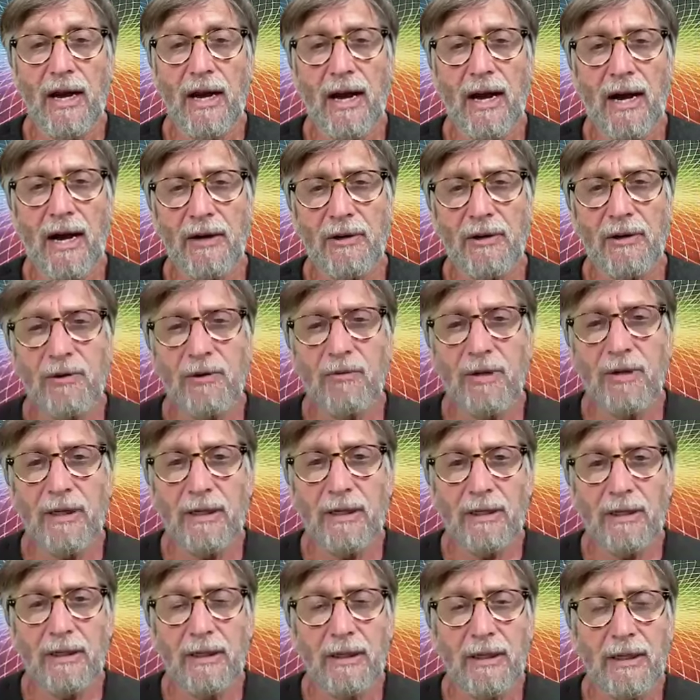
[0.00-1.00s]
How do
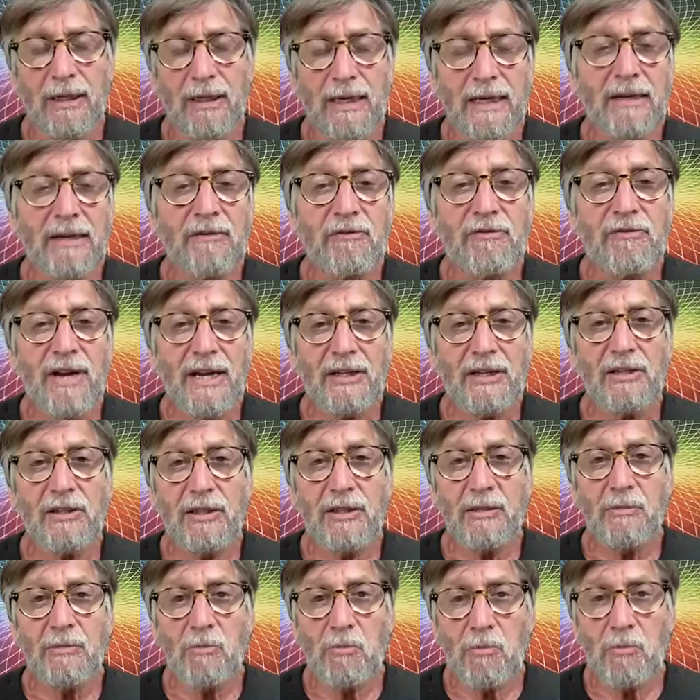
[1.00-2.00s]
we
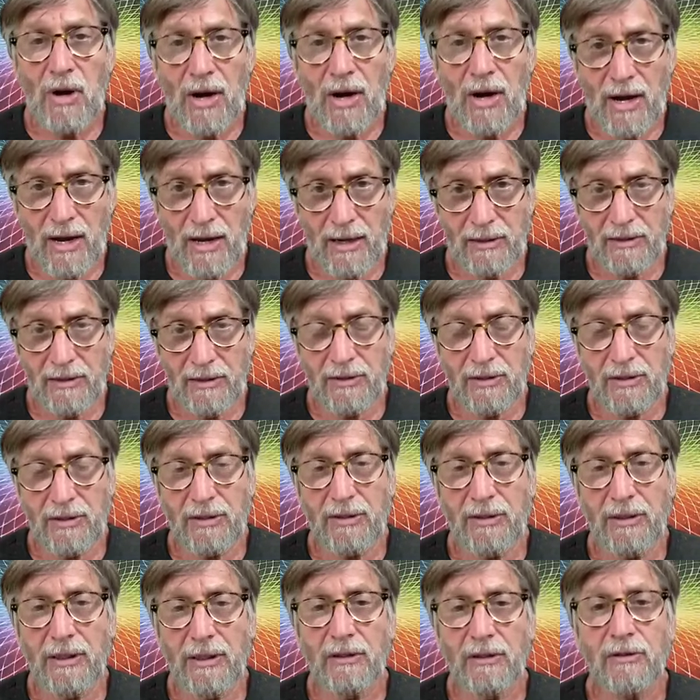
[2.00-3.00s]
invest in
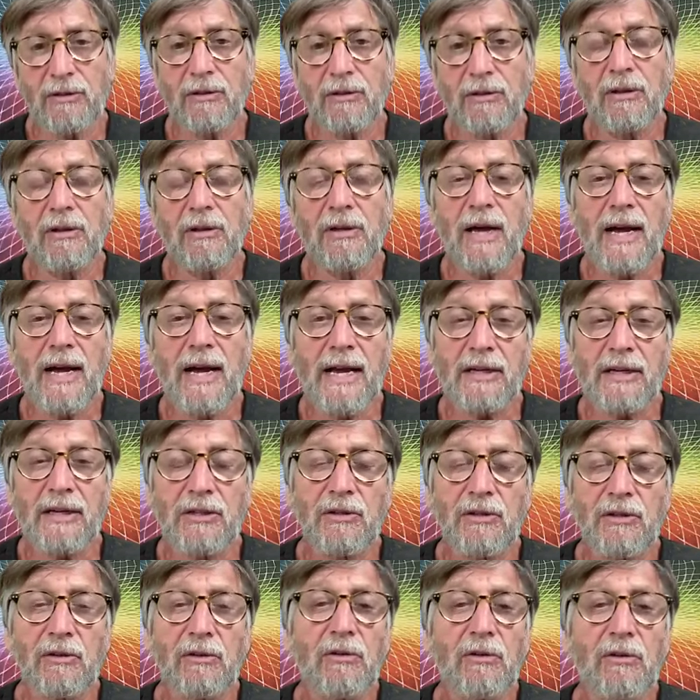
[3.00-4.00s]
bonds that could
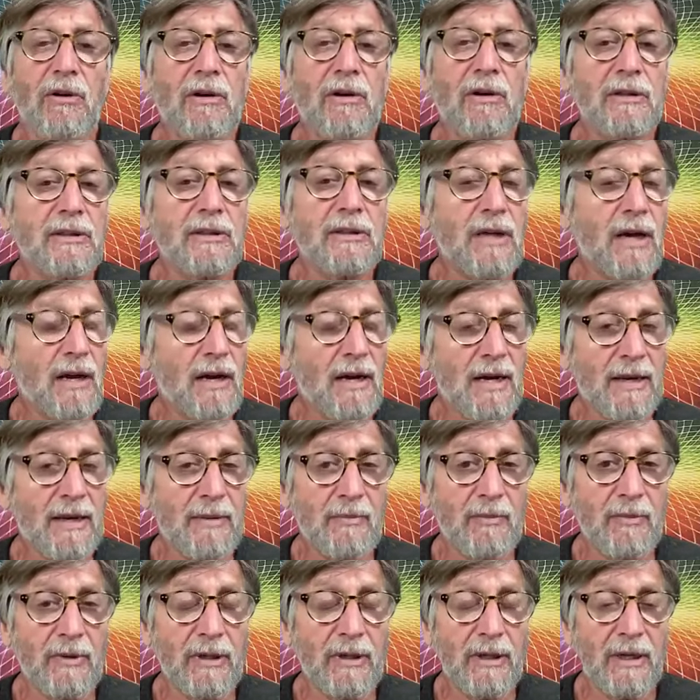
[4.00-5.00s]
last a long
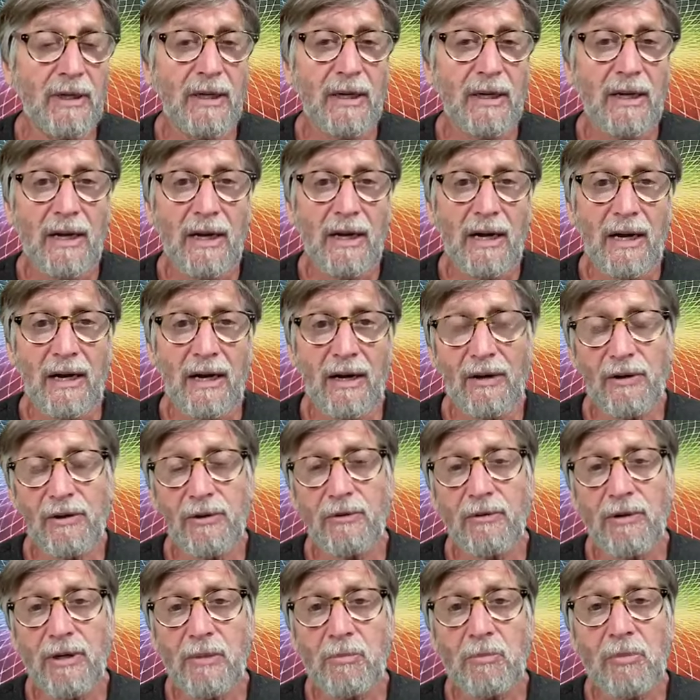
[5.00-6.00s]
time? How
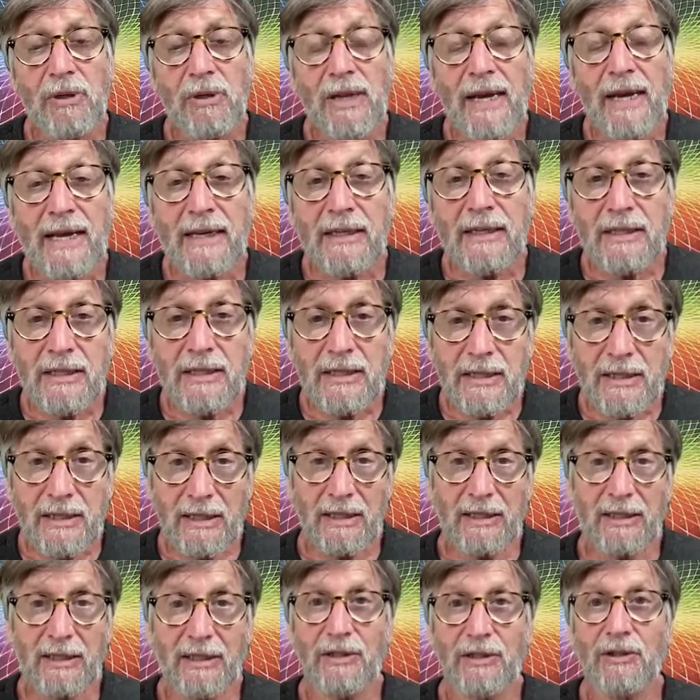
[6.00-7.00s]
do we plant
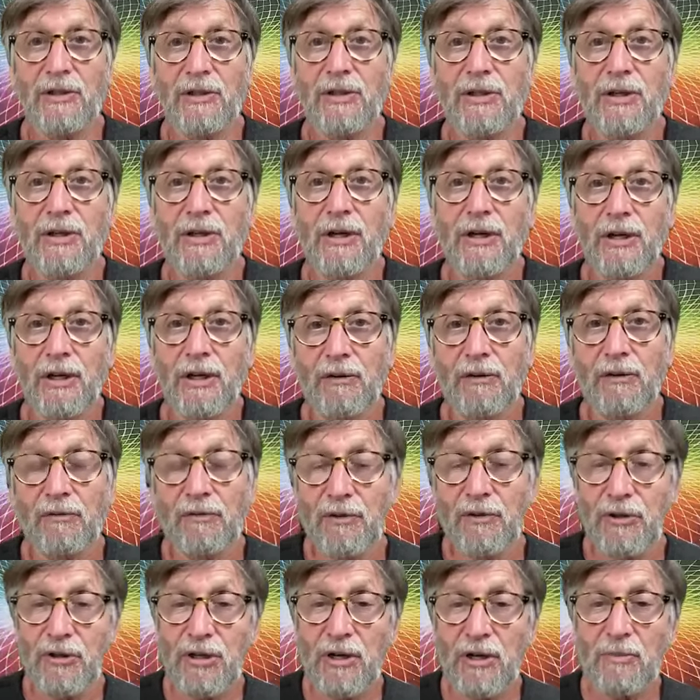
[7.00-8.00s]
seeds
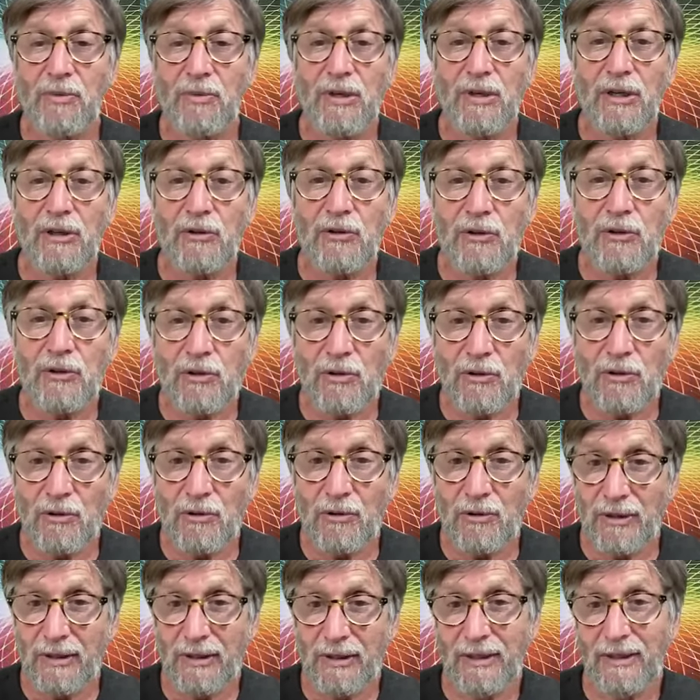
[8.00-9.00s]
for something
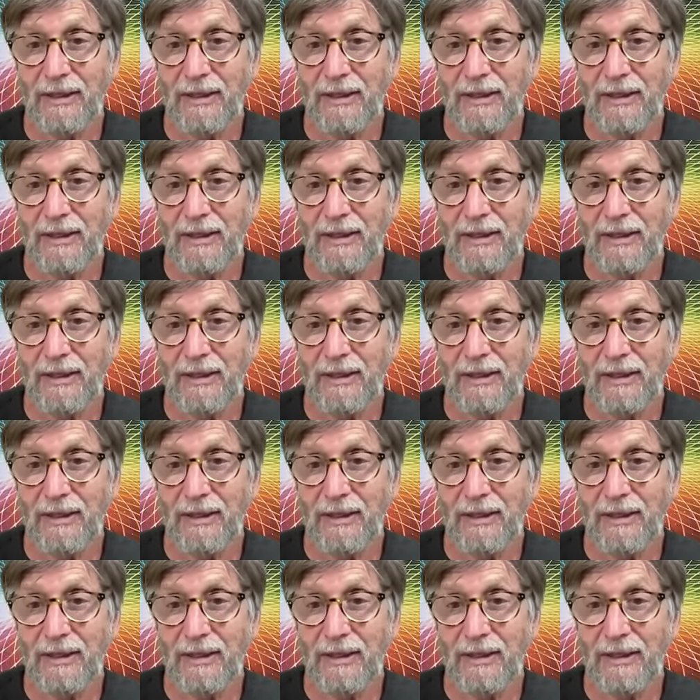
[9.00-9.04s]
new?